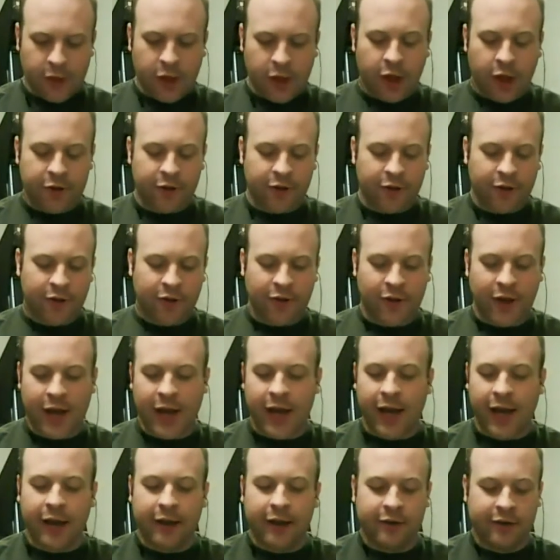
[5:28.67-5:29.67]
other than
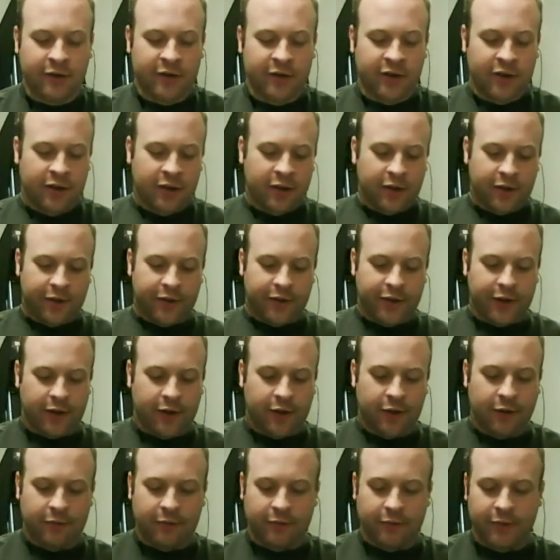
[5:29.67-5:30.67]
that,
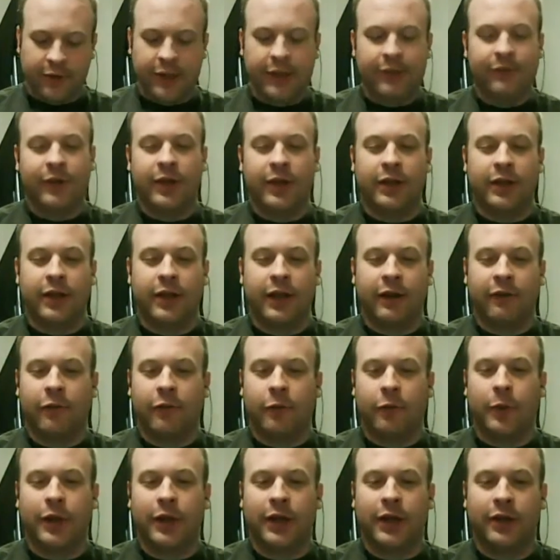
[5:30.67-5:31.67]
they're leaving
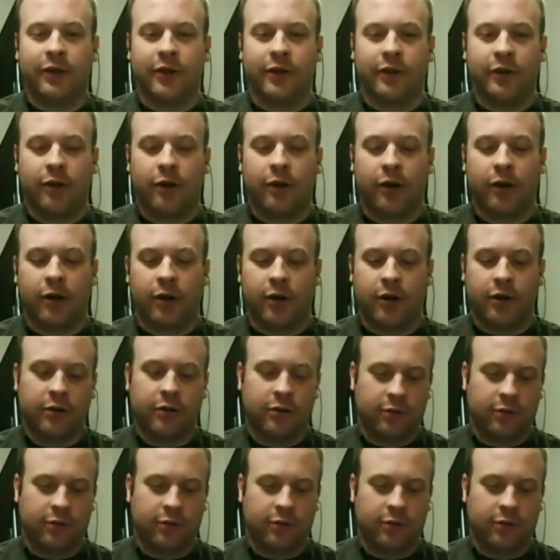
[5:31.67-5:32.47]
everybody in the dark.